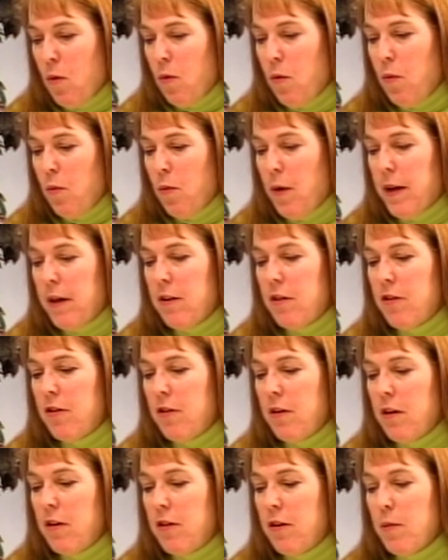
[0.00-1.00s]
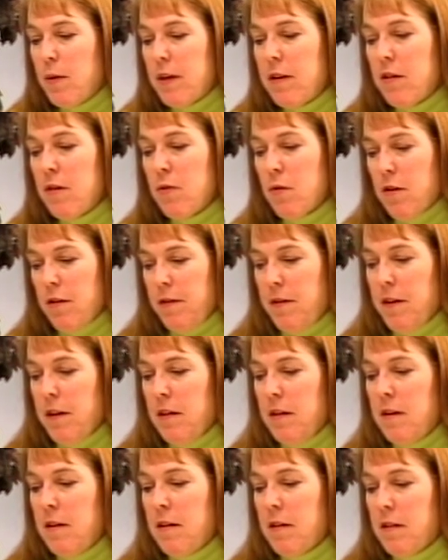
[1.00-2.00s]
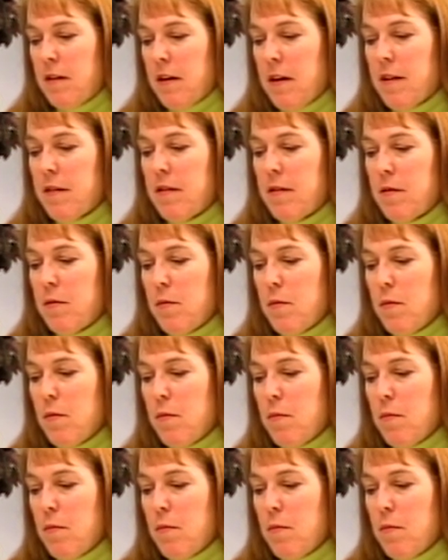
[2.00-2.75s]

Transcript: when she went to Northfield to discuss